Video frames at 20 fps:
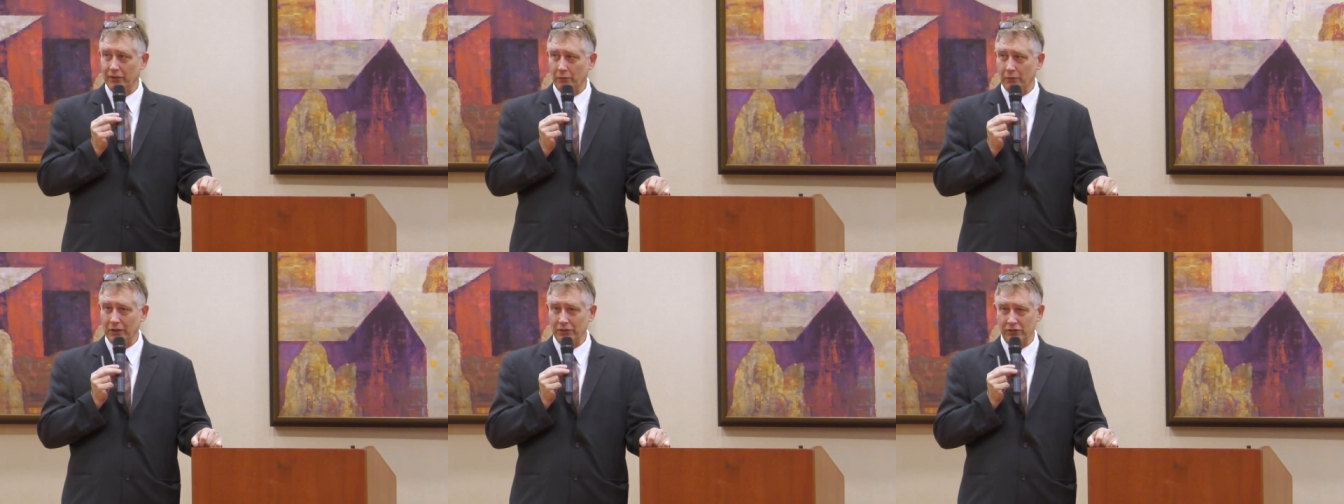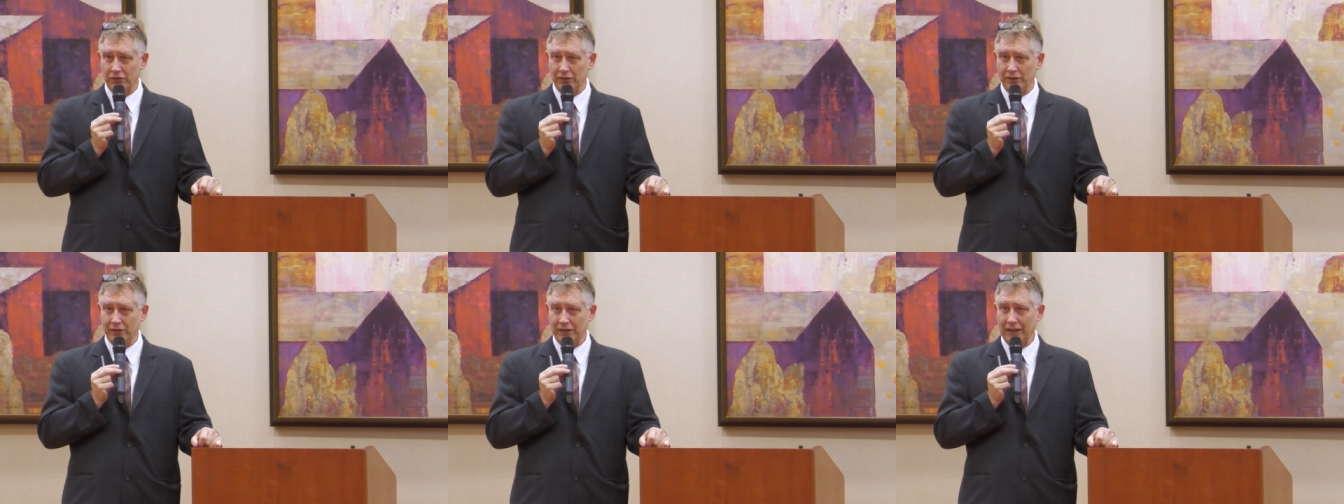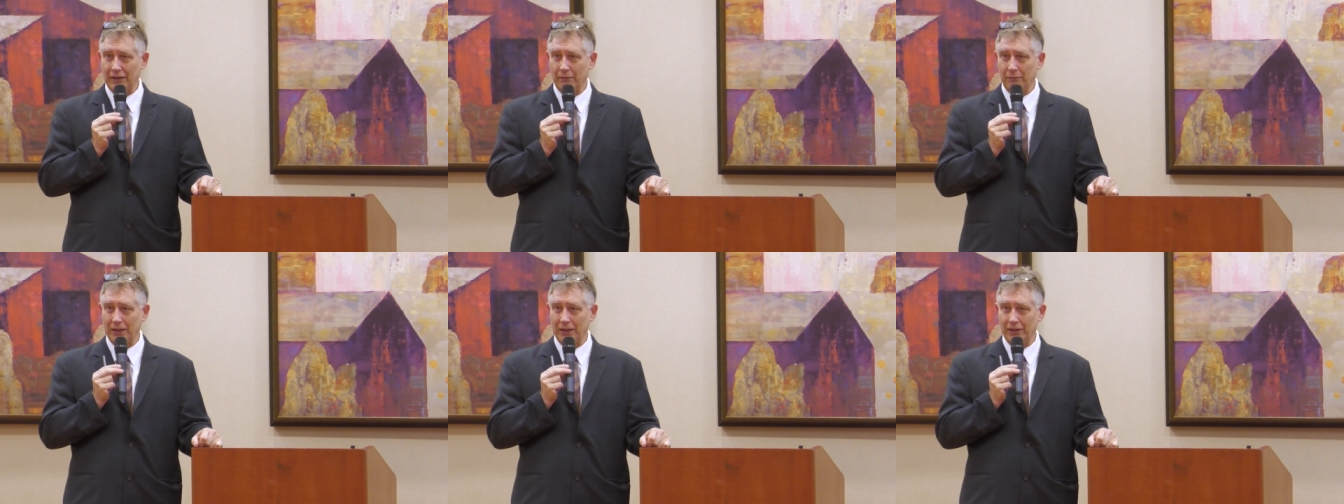The question is
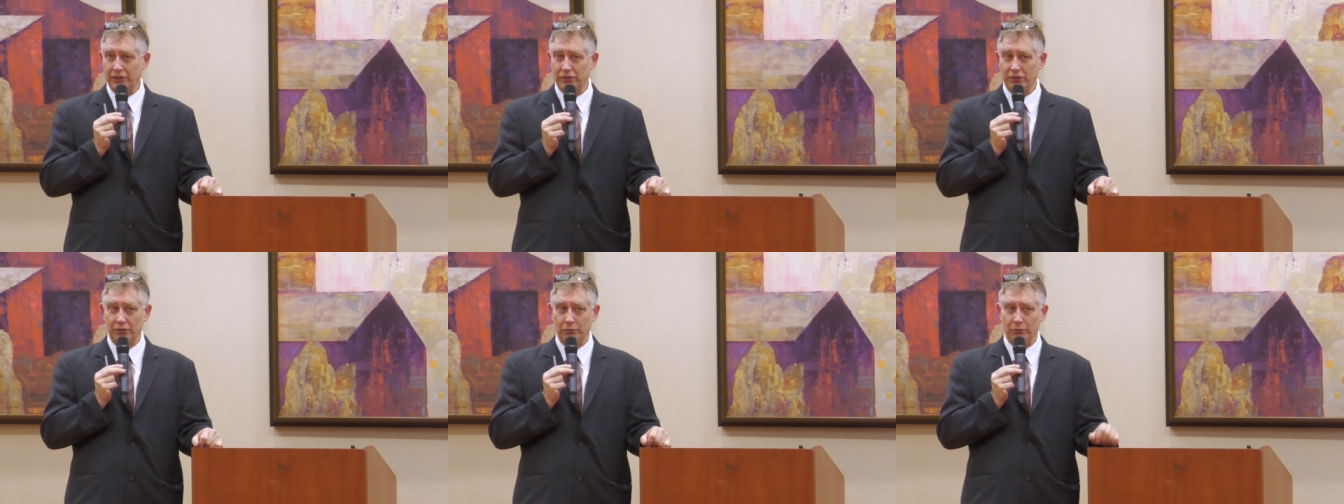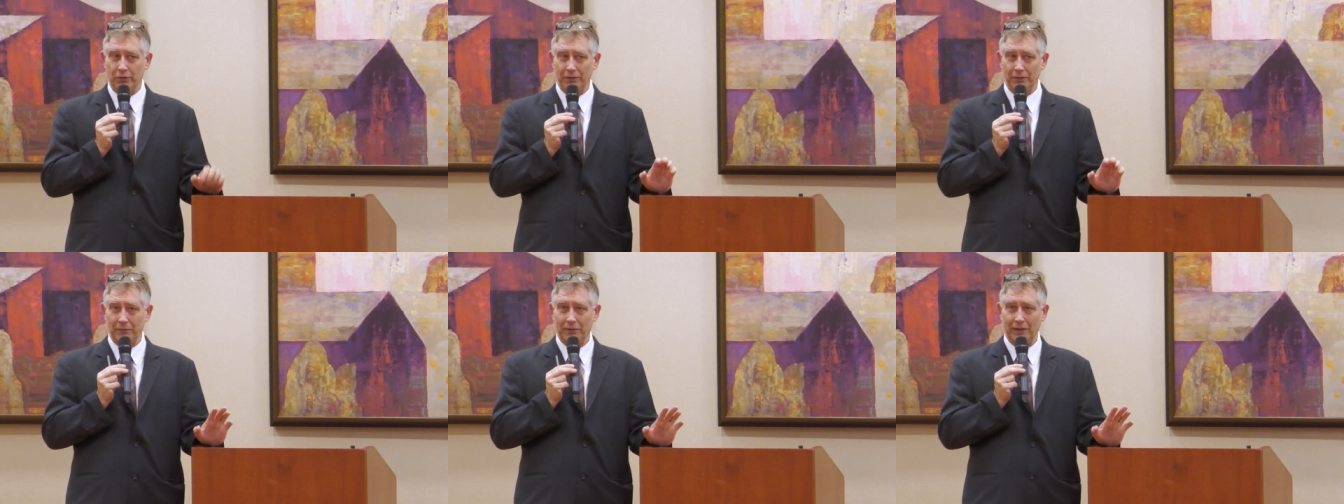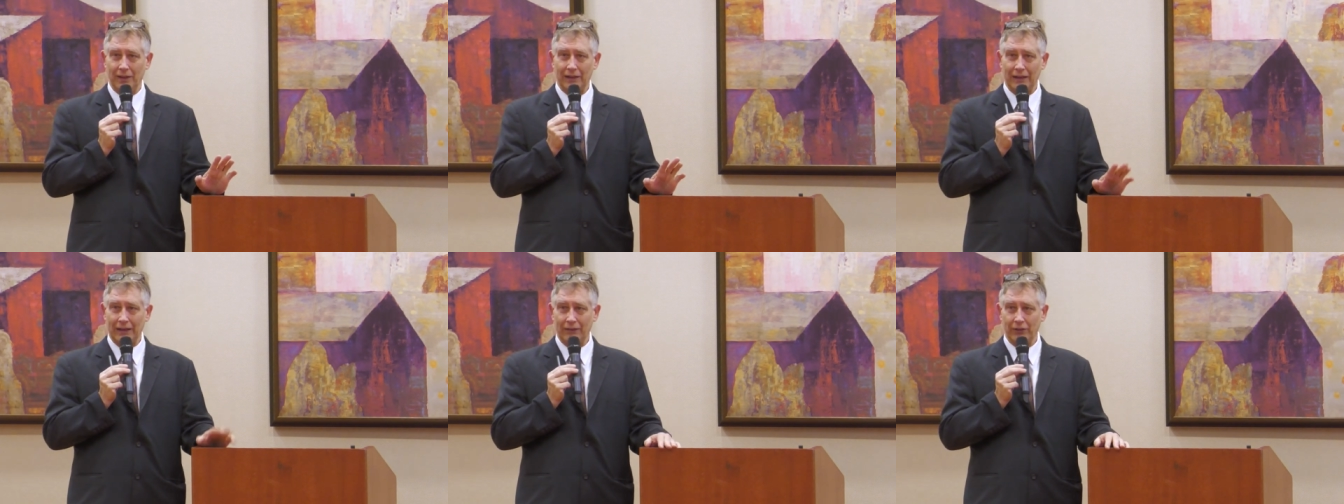how much. You want to
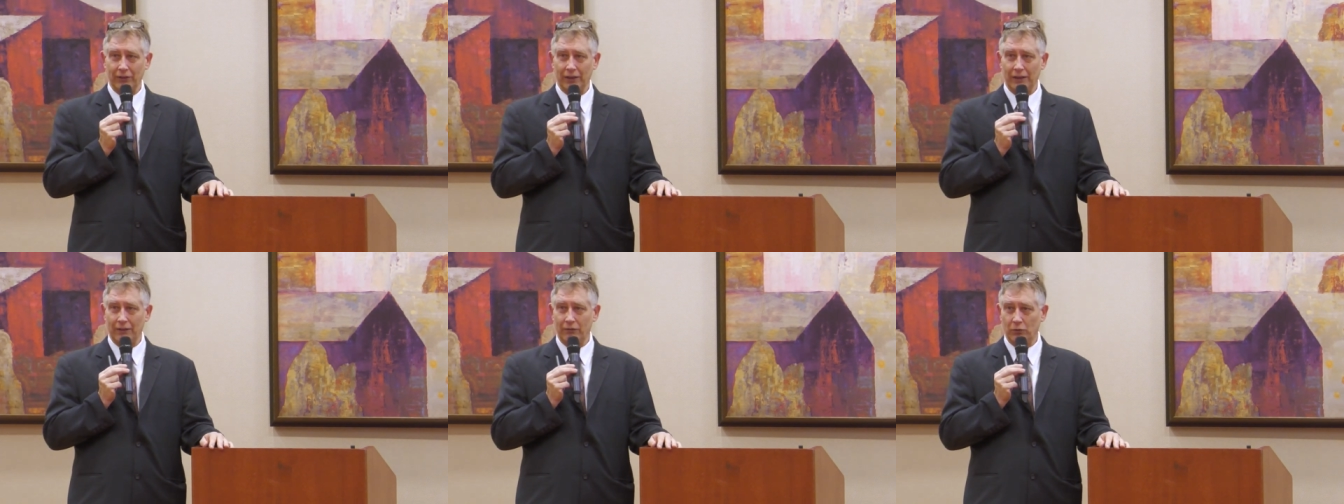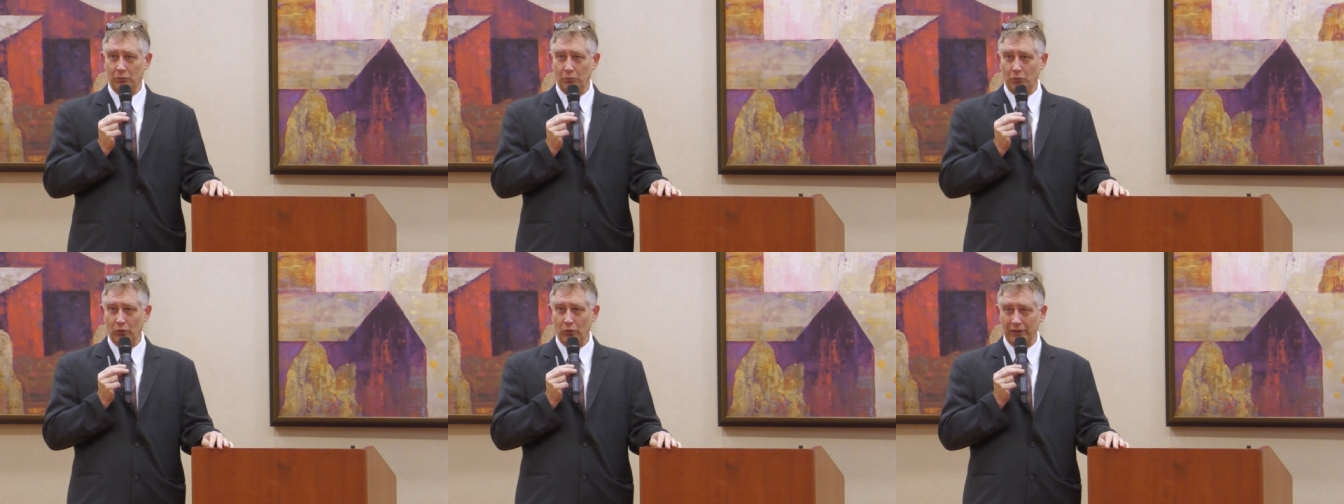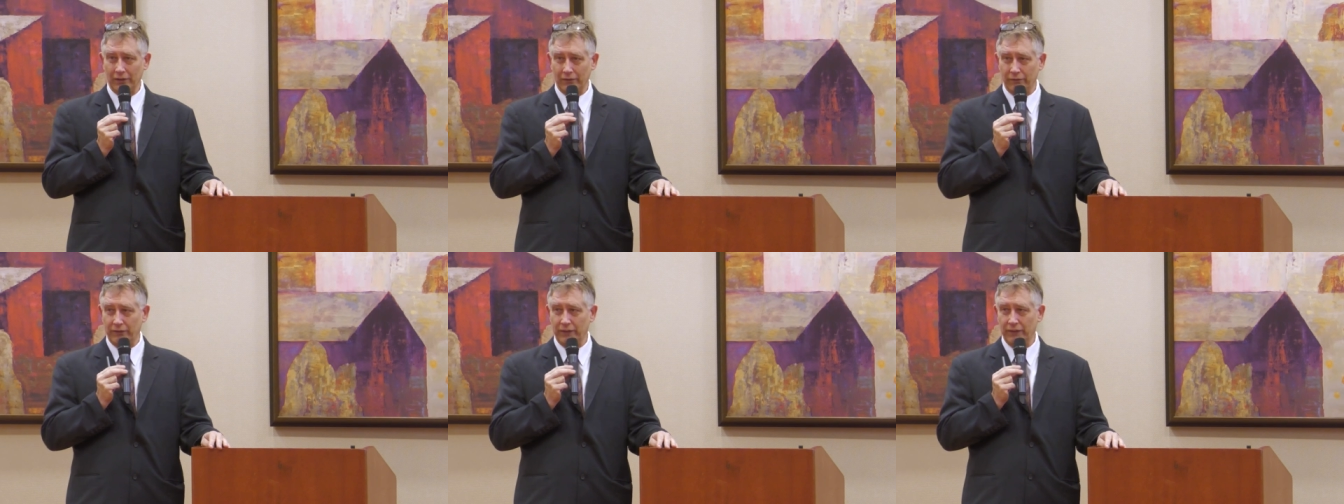be, have a level
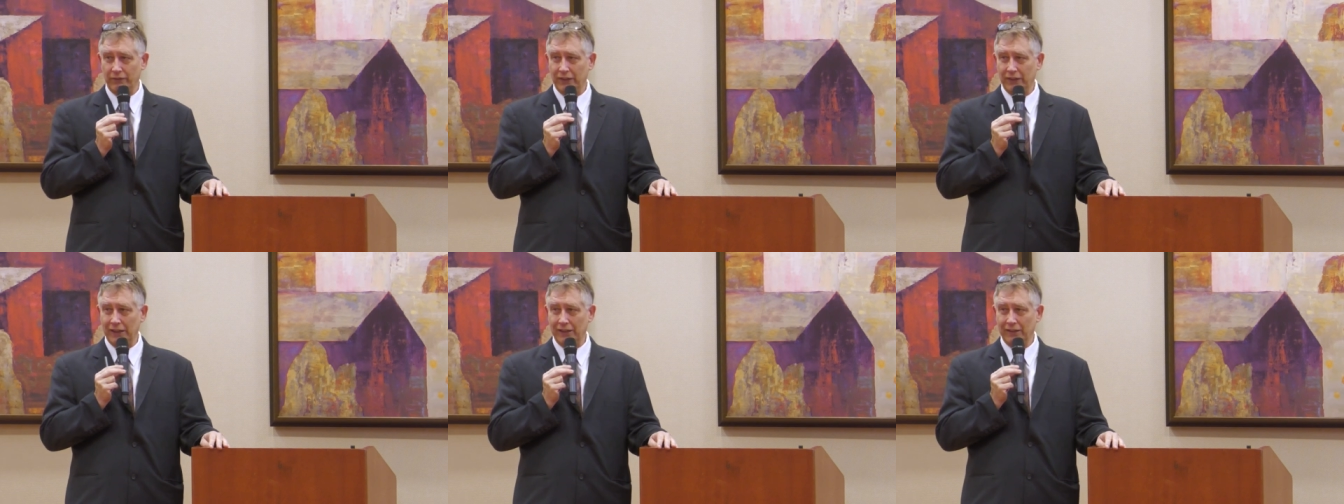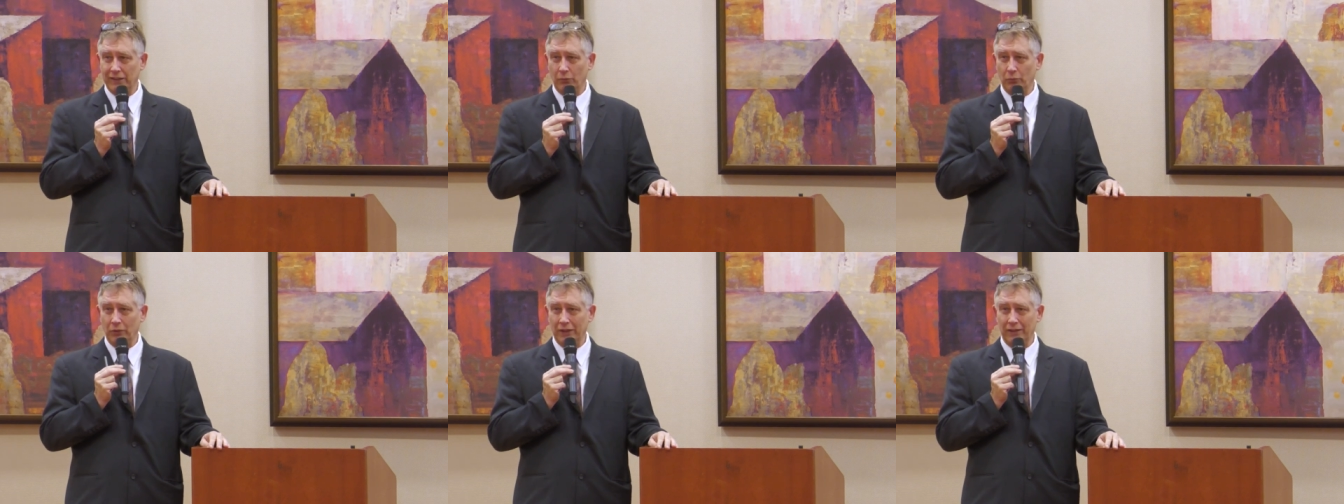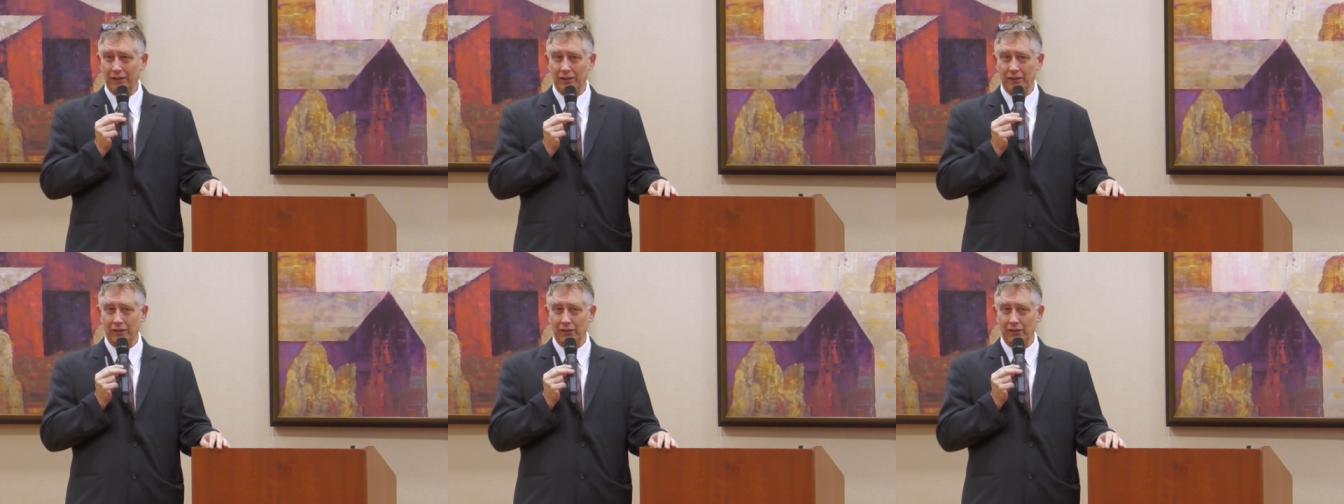more than fifty in the winter.